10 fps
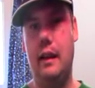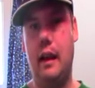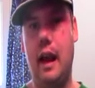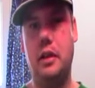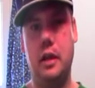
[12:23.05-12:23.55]

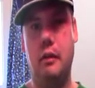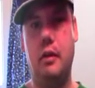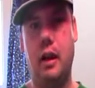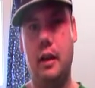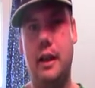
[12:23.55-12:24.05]
I should have
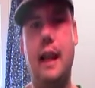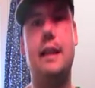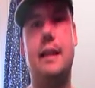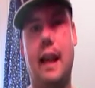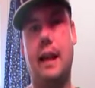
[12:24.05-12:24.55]
done 10
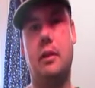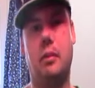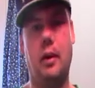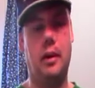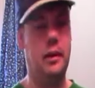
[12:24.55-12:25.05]
seconds
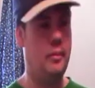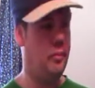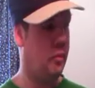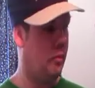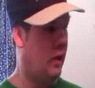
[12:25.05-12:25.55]
worth.
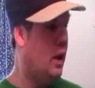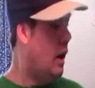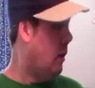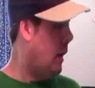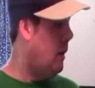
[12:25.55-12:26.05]

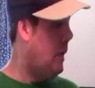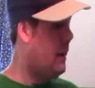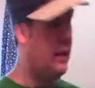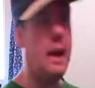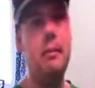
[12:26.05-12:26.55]
Well, anyways,
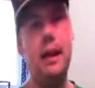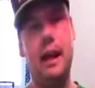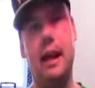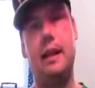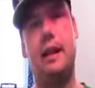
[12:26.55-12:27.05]
let me
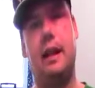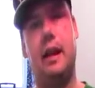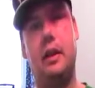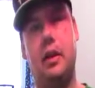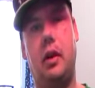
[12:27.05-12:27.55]
get to
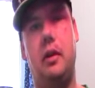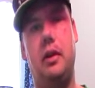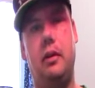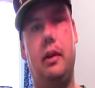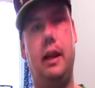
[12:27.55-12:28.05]
showing
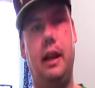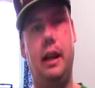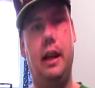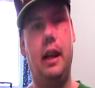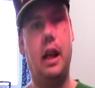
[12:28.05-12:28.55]
you
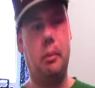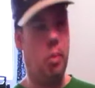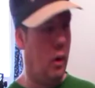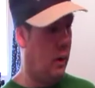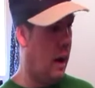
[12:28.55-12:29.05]
the
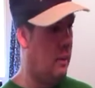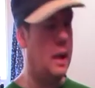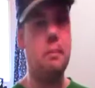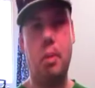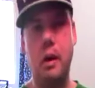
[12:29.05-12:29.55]
program. It's
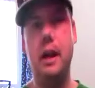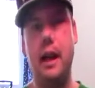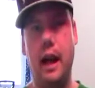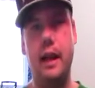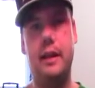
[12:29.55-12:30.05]
pretty
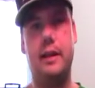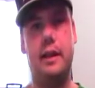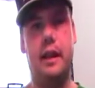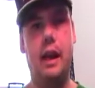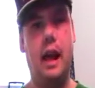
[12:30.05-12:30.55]
nice,
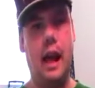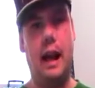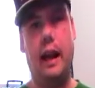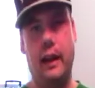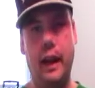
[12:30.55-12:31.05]
and
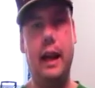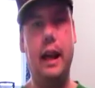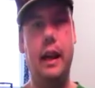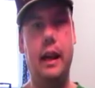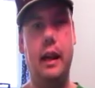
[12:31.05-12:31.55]
I like
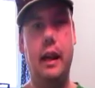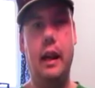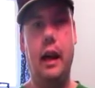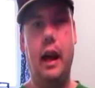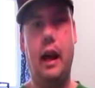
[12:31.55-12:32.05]
it.
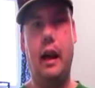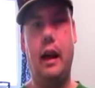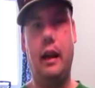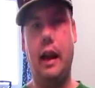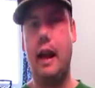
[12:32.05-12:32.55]

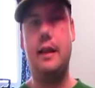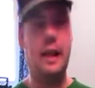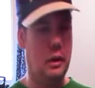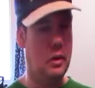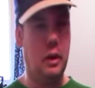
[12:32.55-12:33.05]
Like I said,
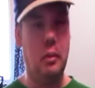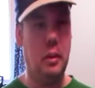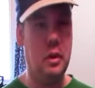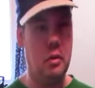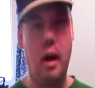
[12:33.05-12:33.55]
there was only
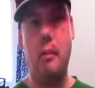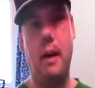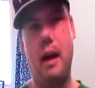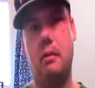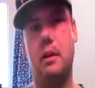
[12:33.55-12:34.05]
one
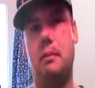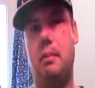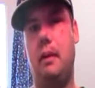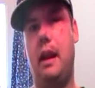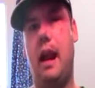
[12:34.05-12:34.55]
drawback, was
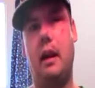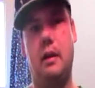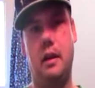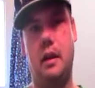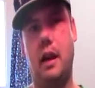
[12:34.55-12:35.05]
that I
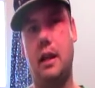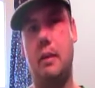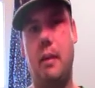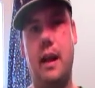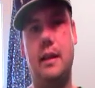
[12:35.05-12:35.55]
couldn't
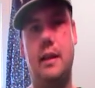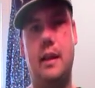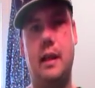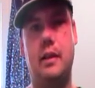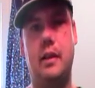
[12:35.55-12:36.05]
customize the
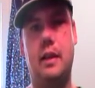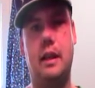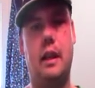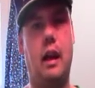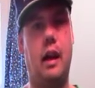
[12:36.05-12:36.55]
sensors
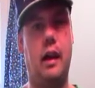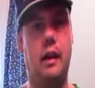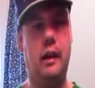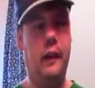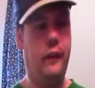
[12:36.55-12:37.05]

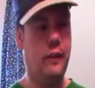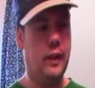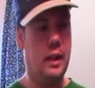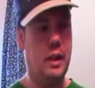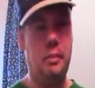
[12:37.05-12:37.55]

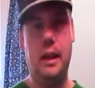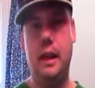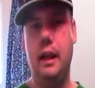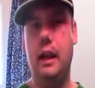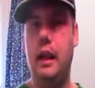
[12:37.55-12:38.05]
to
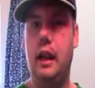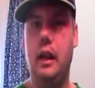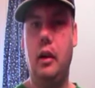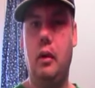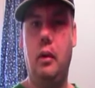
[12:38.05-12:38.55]
be,
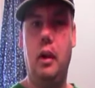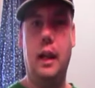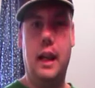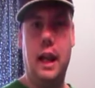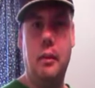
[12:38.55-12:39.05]

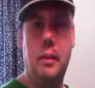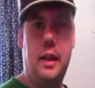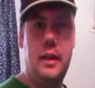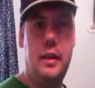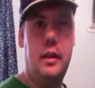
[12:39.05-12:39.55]

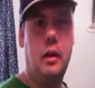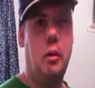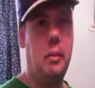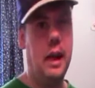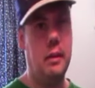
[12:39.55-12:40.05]
kilobits or
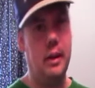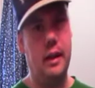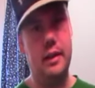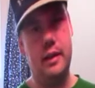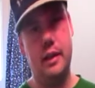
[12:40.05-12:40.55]

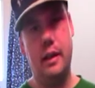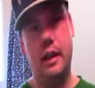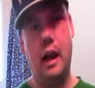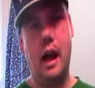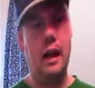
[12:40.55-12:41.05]
megabytes
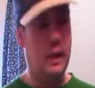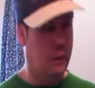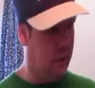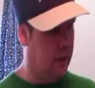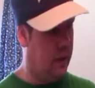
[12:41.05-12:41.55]
on
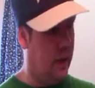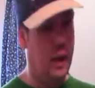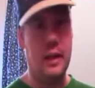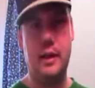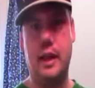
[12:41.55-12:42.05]
different
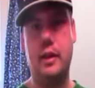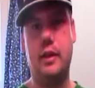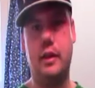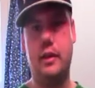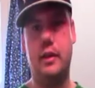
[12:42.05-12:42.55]

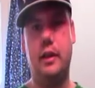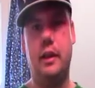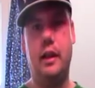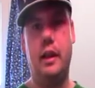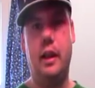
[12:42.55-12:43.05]
sensors
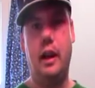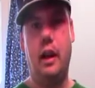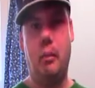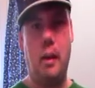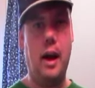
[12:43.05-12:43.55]

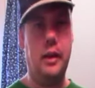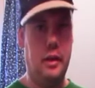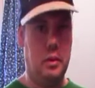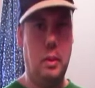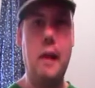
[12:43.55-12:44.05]
or
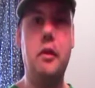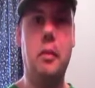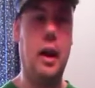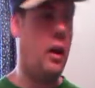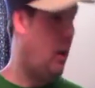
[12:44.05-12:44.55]
monitors, whatever you
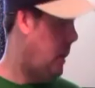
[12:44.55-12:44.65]
want to call them.